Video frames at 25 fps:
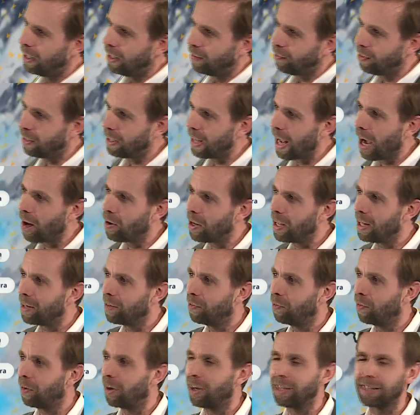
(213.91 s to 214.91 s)
If you're down in
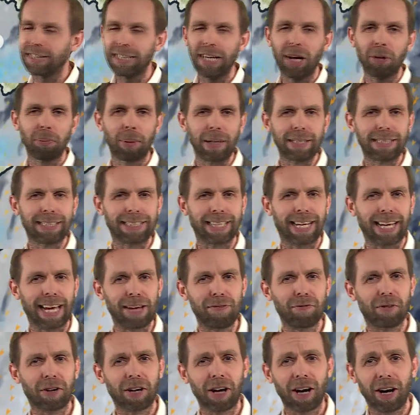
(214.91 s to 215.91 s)
the far south, places like
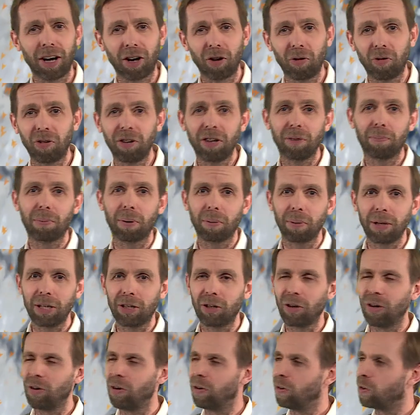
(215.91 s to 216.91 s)
Invercargill, you'll probably
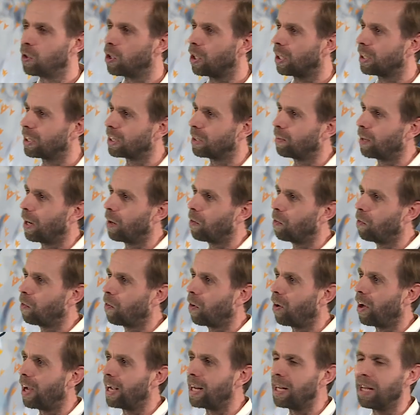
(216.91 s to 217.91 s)
do just about
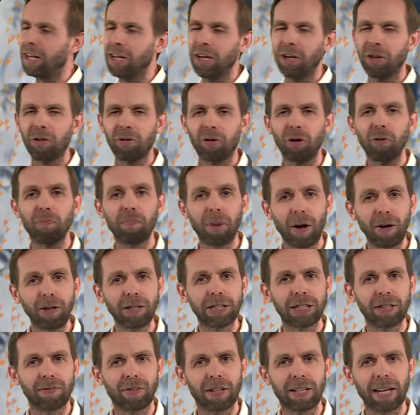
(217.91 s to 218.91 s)
fine through
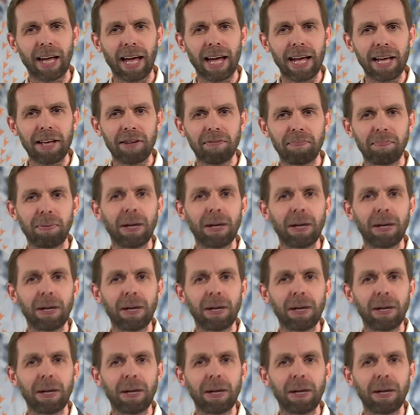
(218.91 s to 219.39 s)
most of the day.